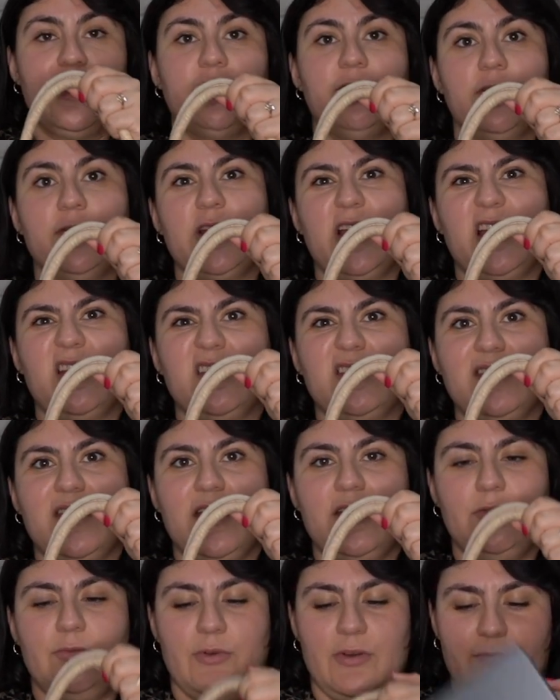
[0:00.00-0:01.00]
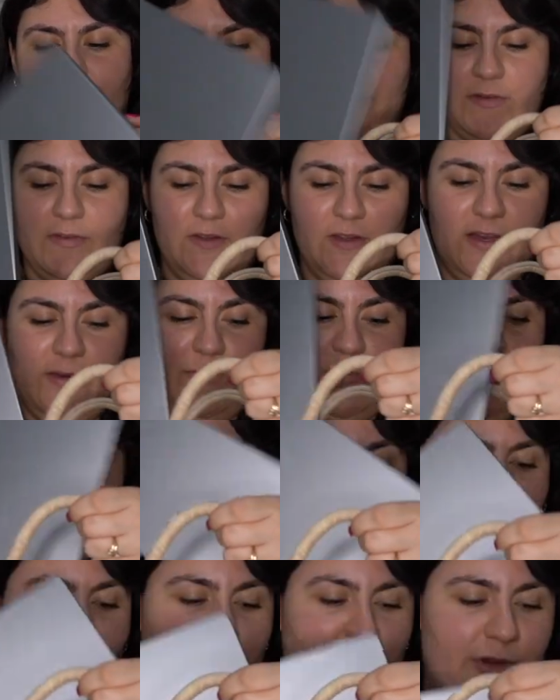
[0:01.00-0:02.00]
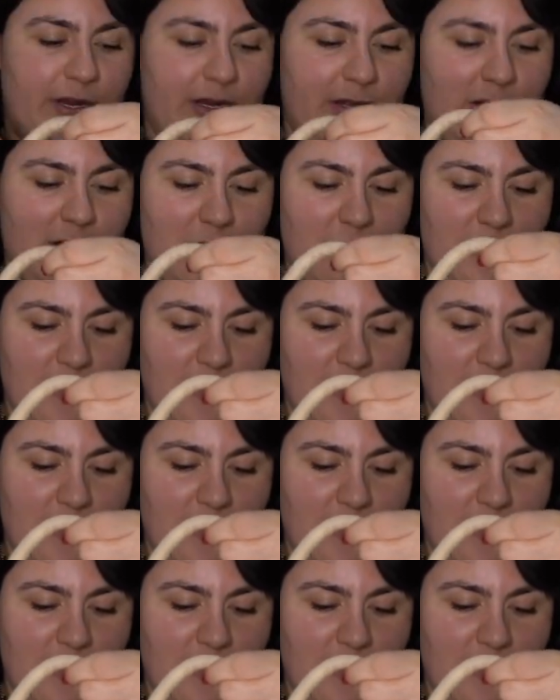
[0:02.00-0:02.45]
like for like a size reference. And we're gonna put her in.